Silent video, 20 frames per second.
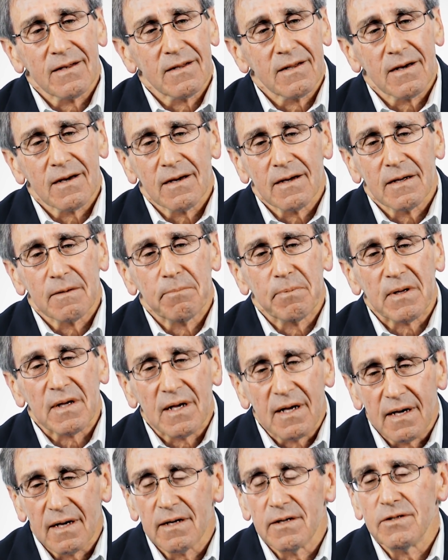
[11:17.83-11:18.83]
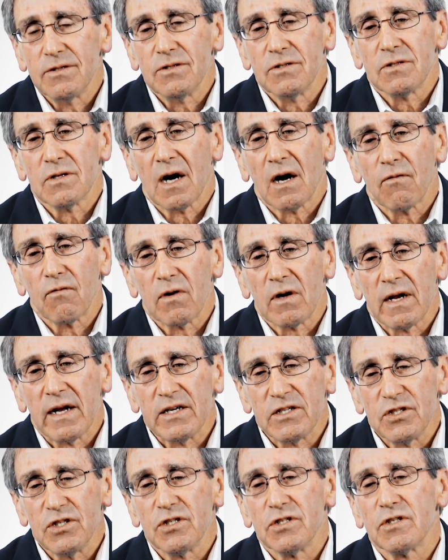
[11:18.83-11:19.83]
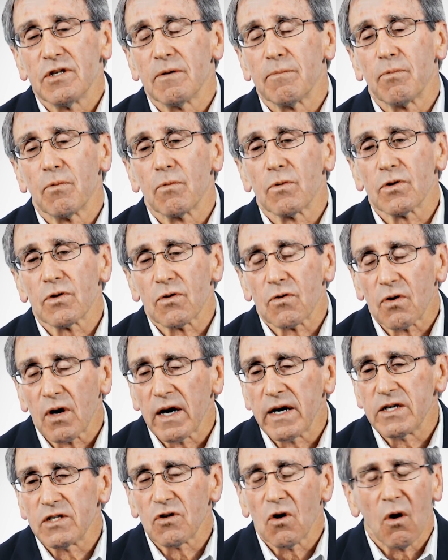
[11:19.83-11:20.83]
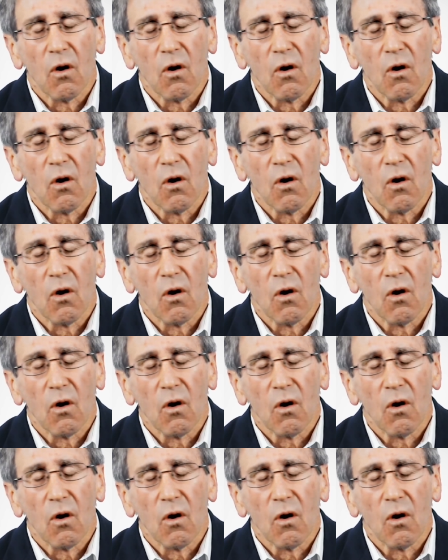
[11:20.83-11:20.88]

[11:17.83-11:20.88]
it begins, our relationship with Christ